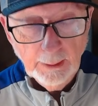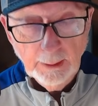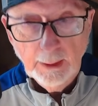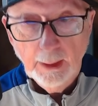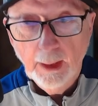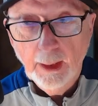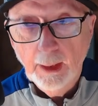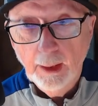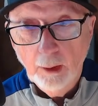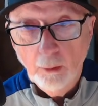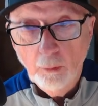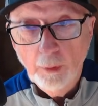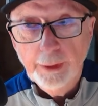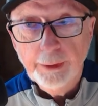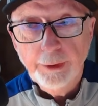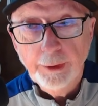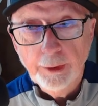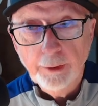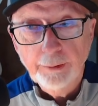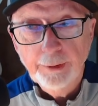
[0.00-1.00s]
uh, what
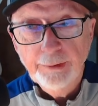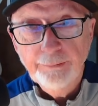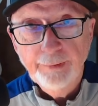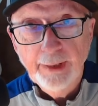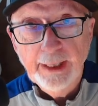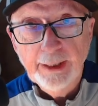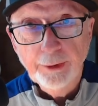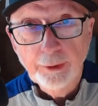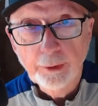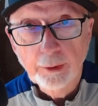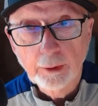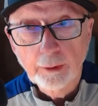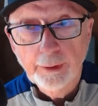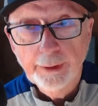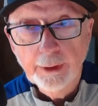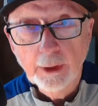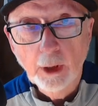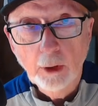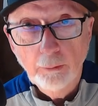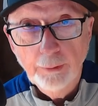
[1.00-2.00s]
Joeri Van
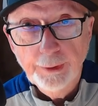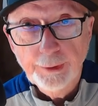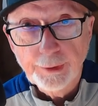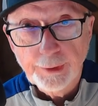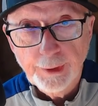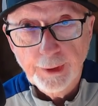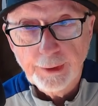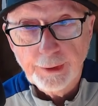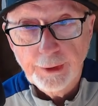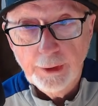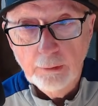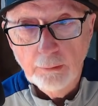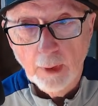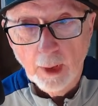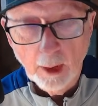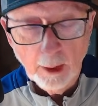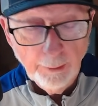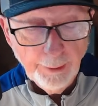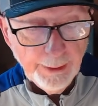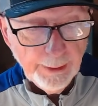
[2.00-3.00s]
Dooren,
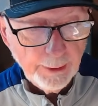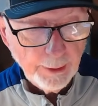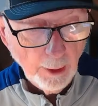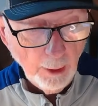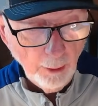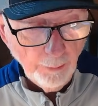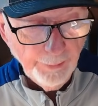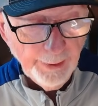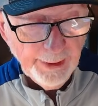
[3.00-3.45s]
ON6URE, told